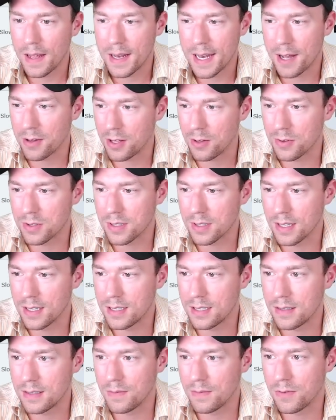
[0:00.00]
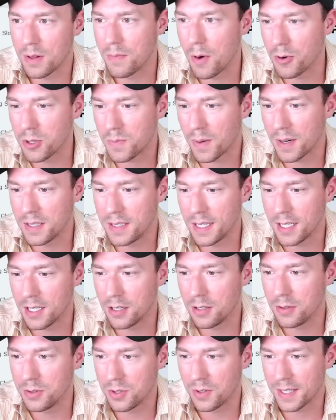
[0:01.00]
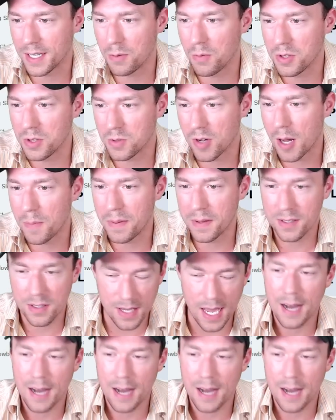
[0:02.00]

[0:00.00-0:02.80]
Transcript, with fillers: a now useless, for the most part, Ditto, who's only got one swap in.